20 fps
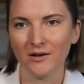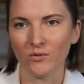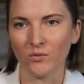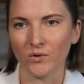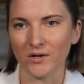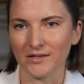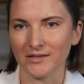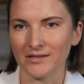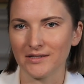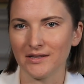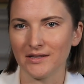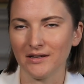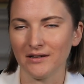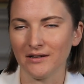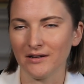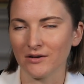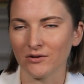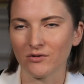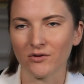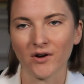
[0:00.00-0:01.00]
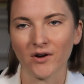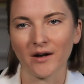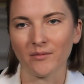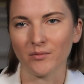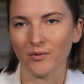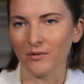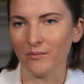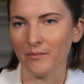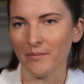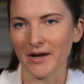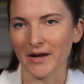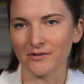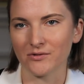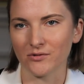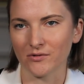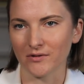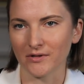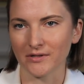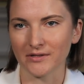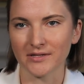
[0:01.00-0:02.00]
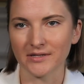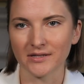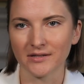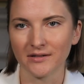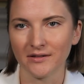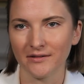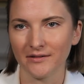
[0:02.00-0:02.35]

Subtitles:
was the incredible mentors.